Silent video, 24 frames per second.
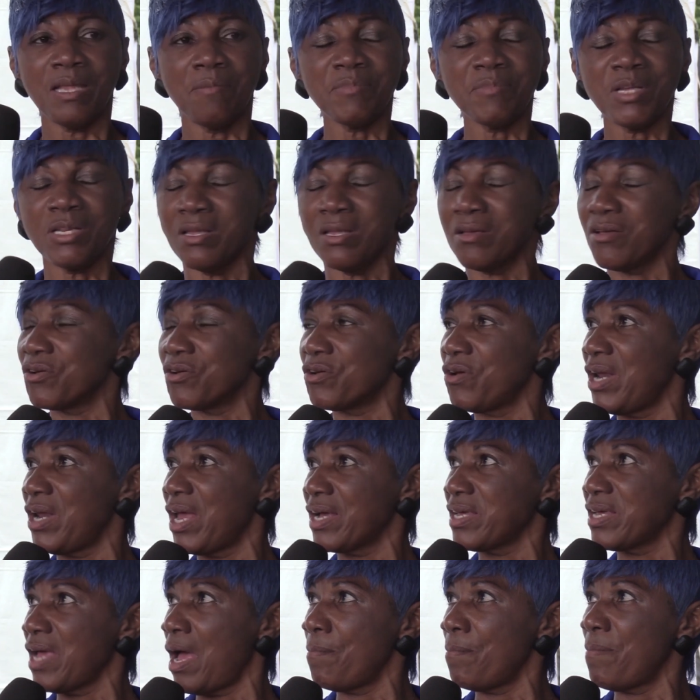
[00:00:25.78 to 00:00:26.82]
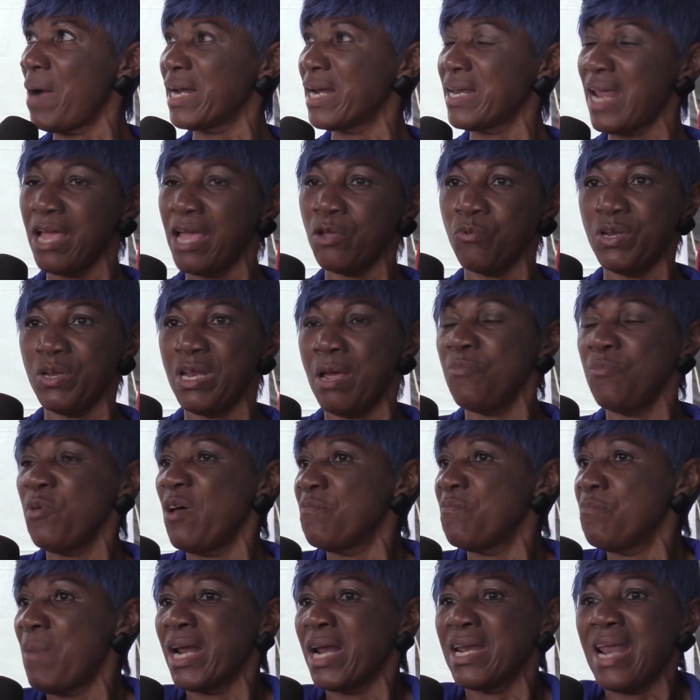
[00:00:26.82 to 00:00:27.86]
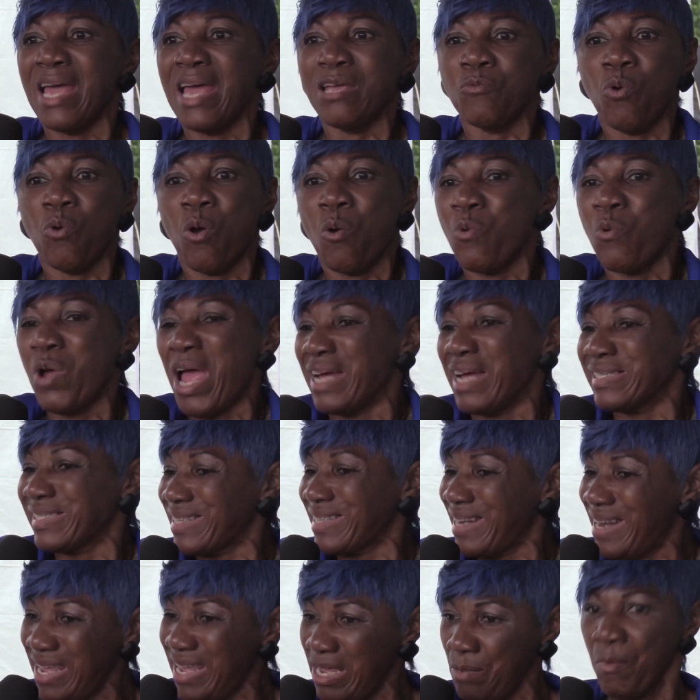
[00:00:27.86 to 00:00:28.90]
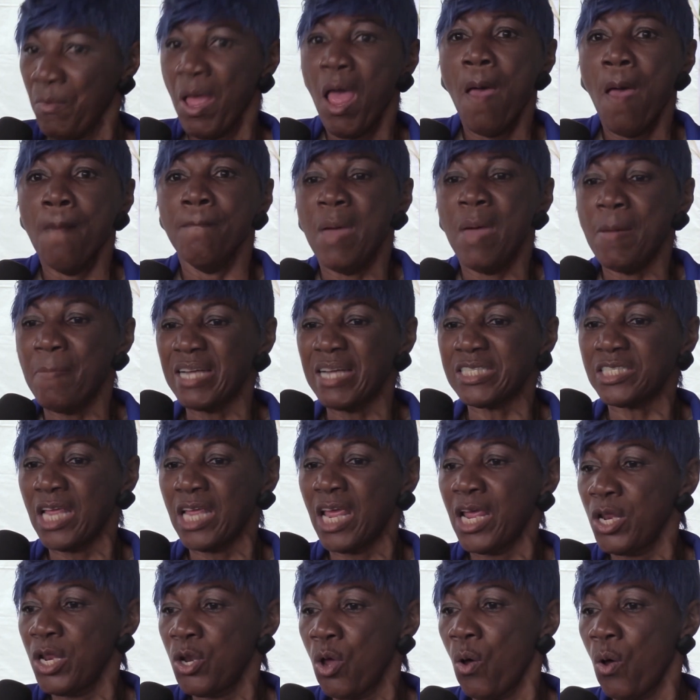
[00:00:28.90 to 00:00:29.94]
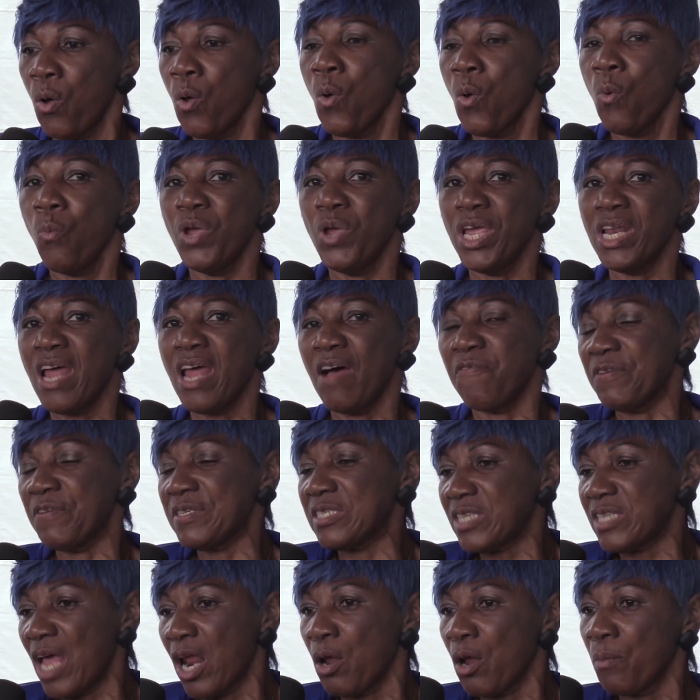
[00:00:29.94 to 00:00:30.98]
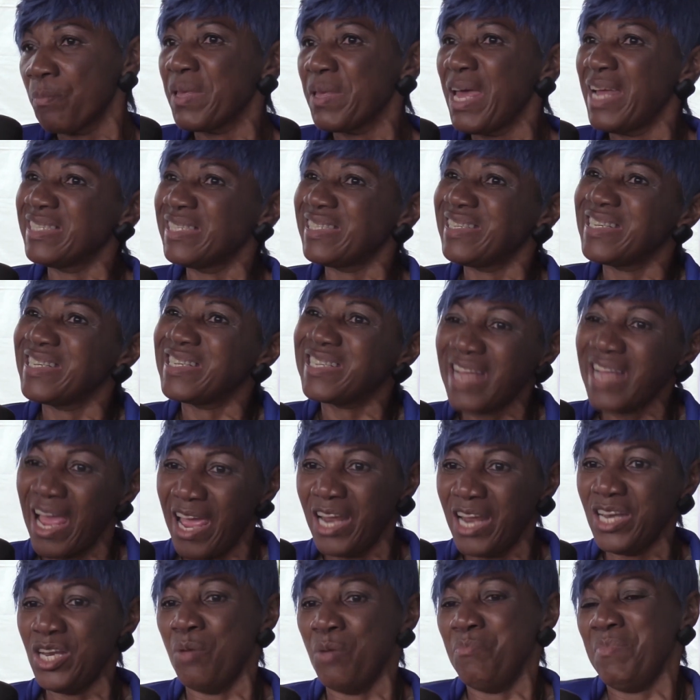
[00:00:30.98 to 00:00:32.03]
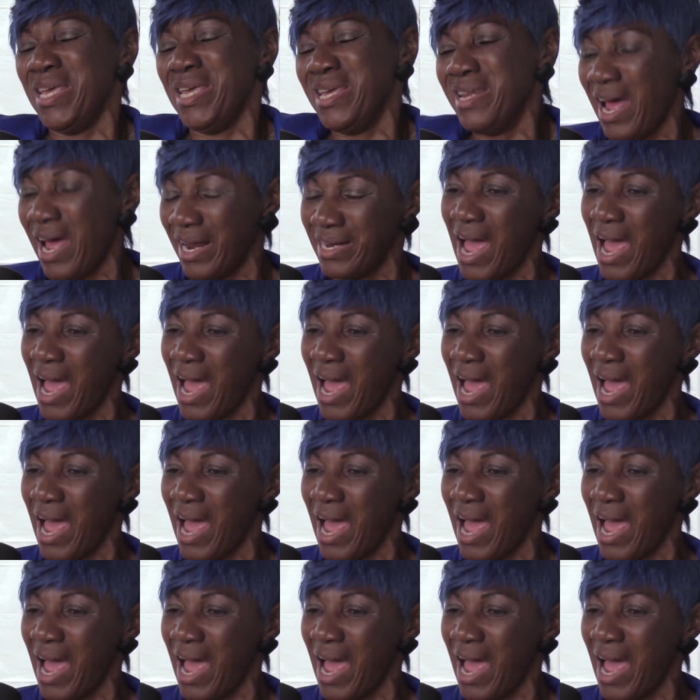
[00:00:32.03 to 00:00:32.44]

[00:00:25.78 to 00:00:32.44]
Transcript: Them little girl that can't bad like with them, them bad like when we asleep. Remember say, you know, we have to stand up against the giant, them inner